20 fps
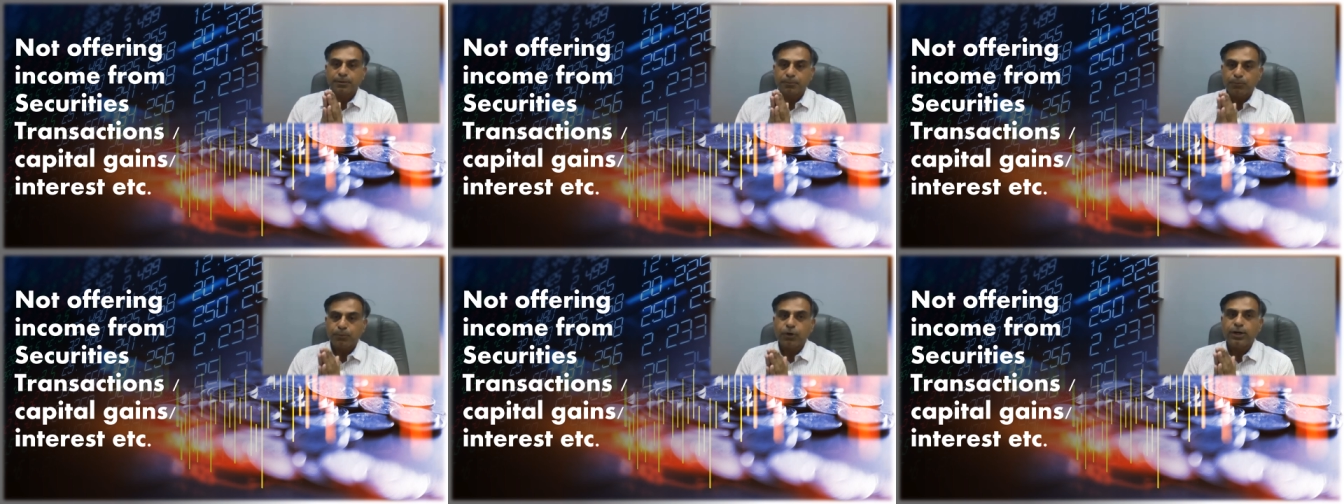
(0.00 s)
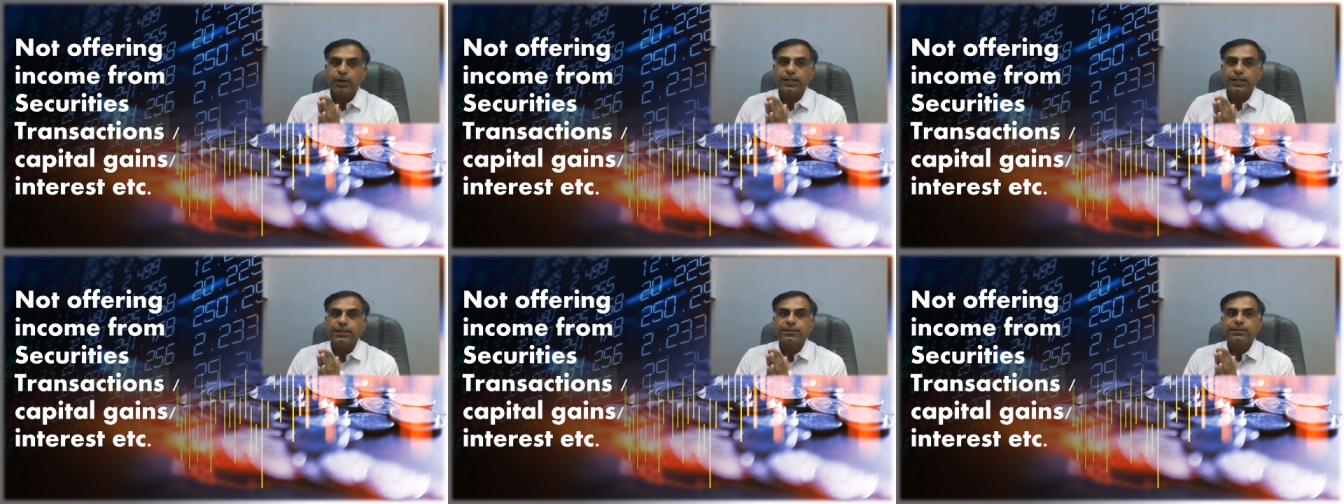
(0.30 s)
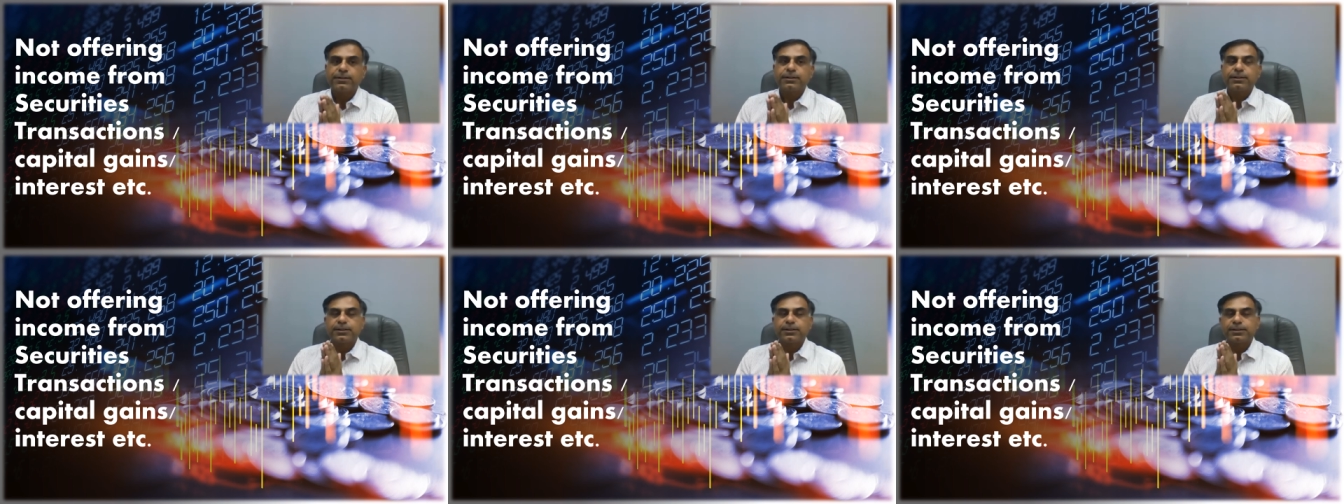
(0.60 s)
point
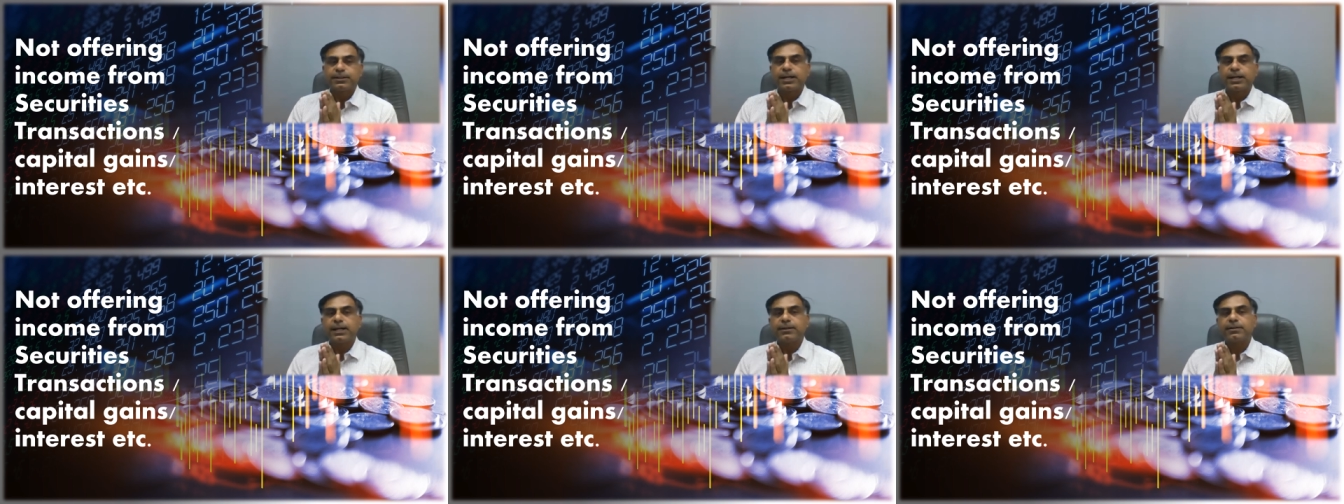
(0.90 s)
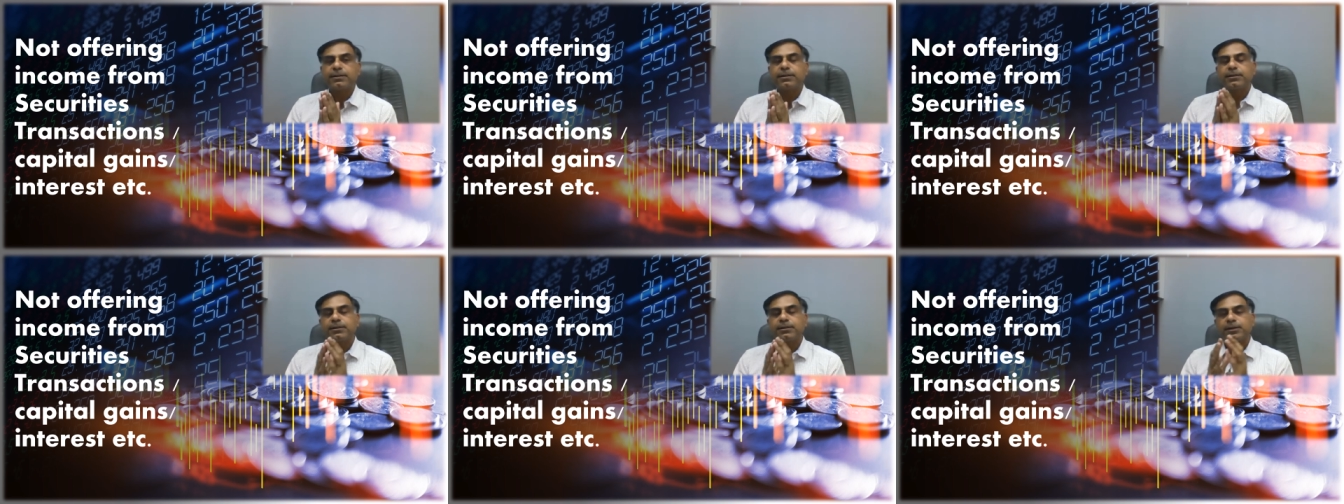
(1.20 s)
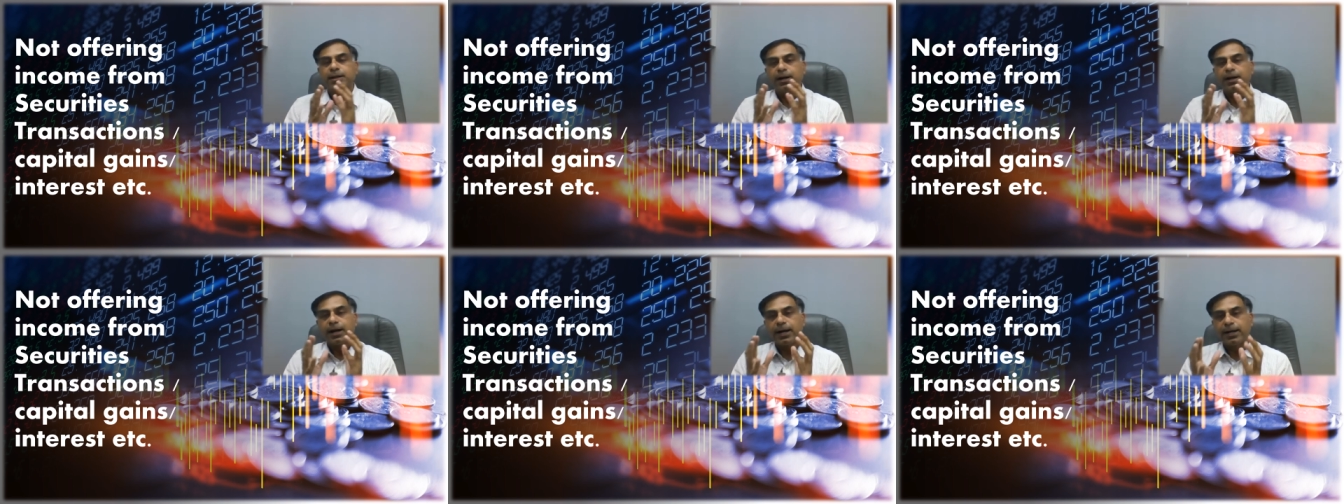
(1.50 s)
that
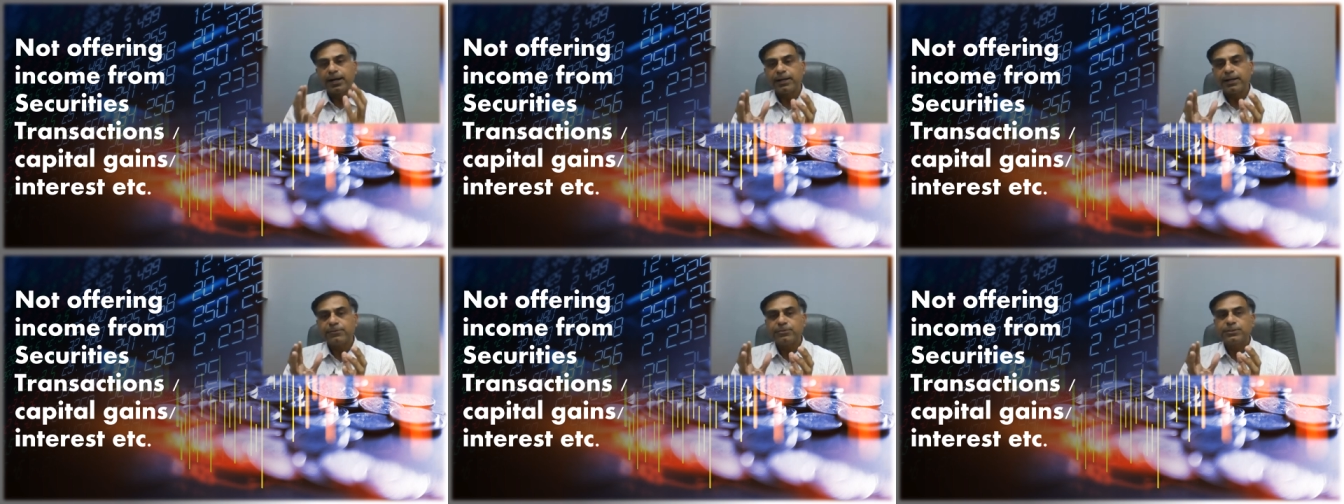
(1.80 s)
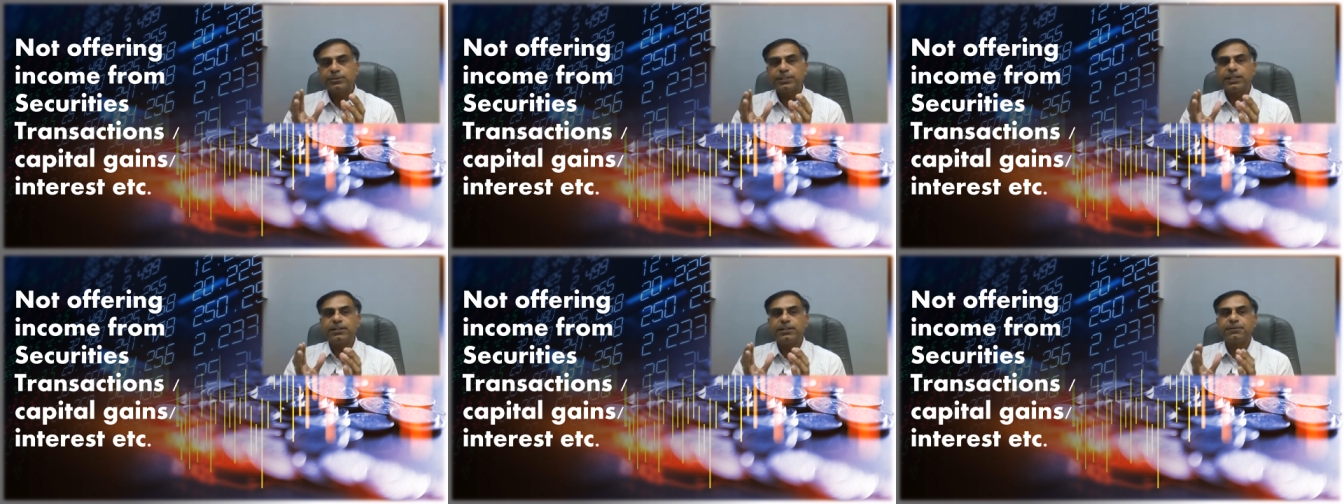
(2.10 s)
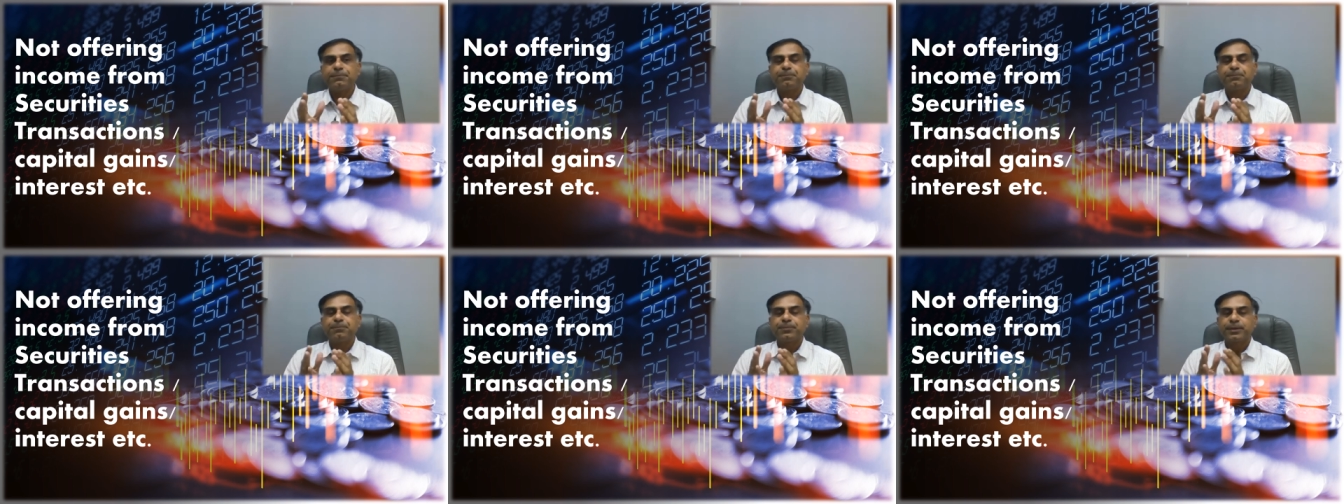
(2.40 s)
I have
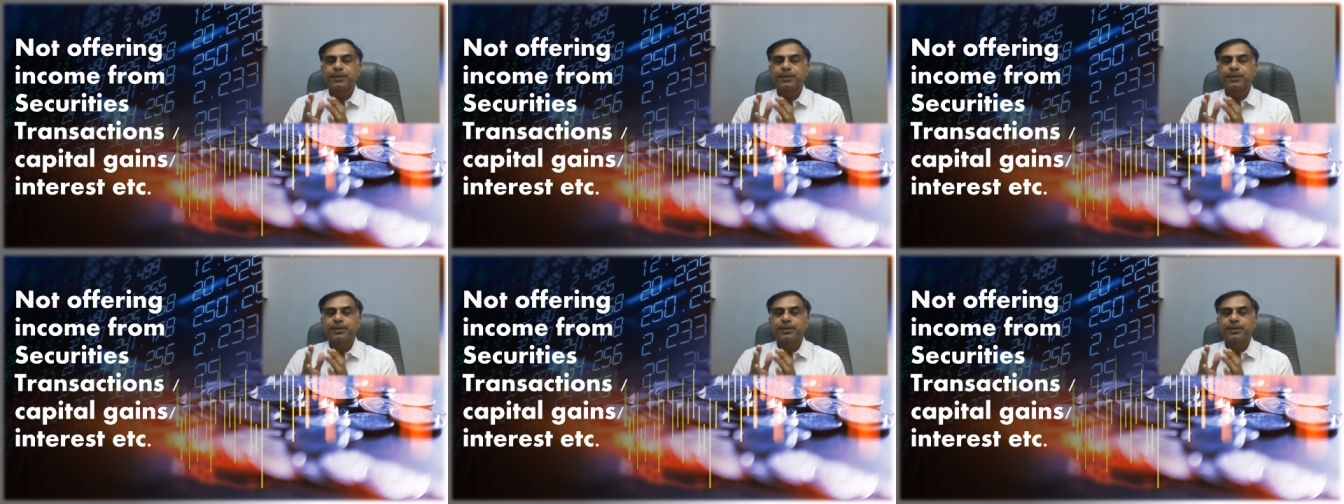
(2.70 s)
seen